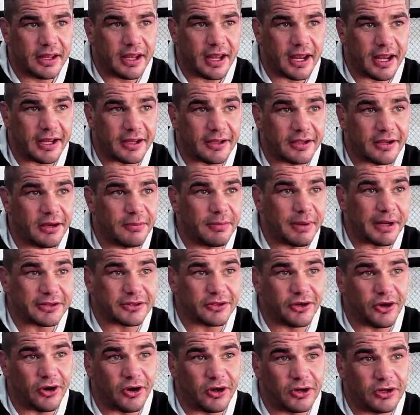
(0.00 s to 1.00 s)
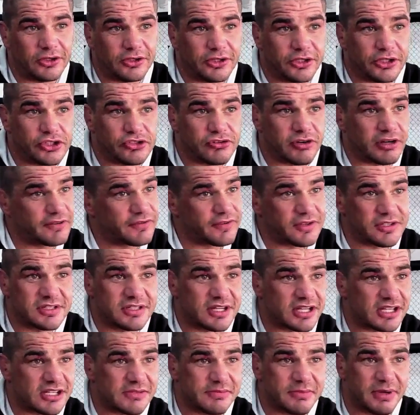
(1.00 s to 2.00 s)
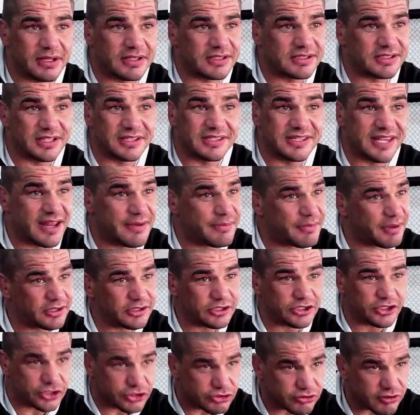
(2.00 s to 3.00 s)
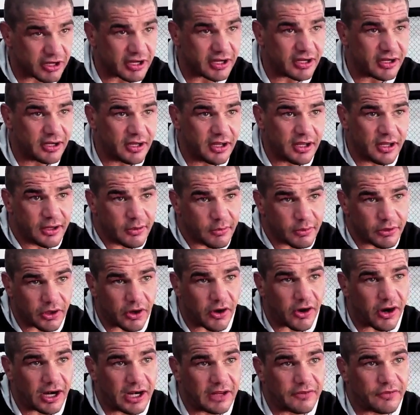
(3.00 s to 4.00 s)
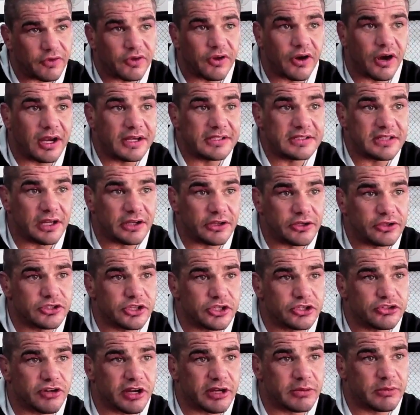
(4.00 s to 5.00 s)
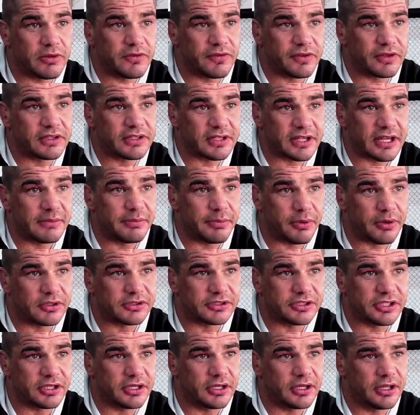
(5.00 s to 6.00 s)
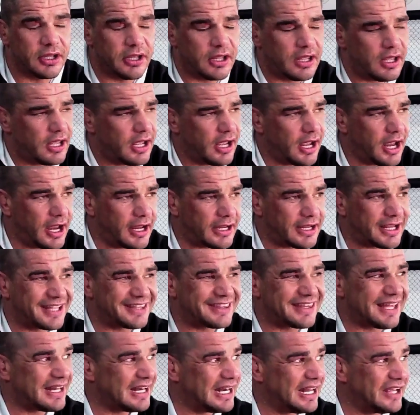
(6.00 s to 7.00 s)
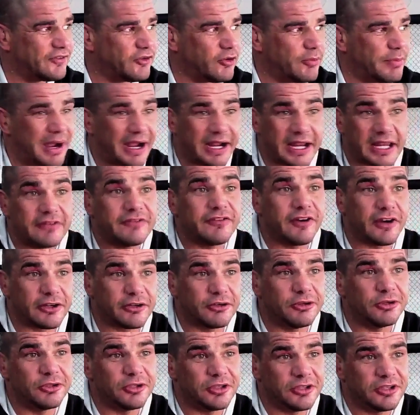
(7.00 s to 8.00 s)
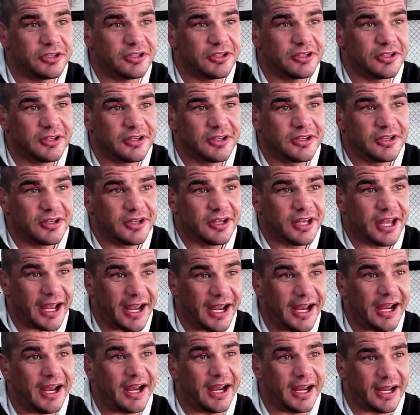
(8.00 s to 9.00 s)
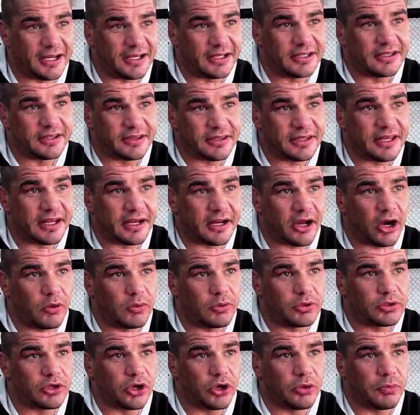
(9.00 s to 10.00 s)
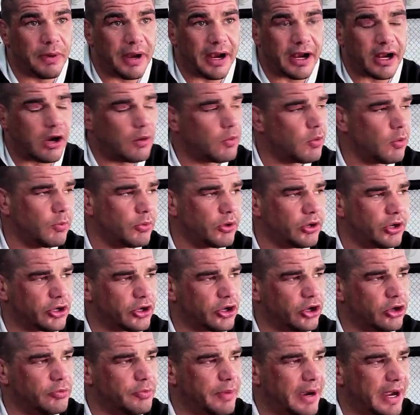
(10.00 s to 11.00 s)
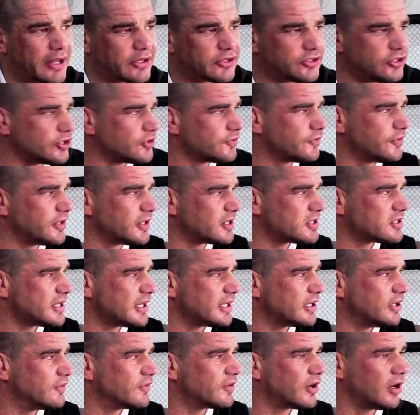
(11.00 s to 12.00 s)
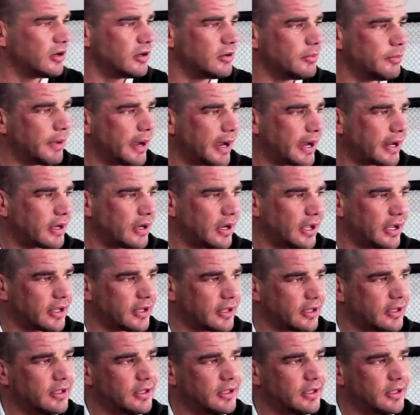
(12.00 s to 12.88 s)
and go back to Holland and train for 6 months to 10 months straight with the high level guys that I used to train with in kickboxing, and get that level back if I could. And then I would go back. I wouldn't want to go back just for the sake of going back, like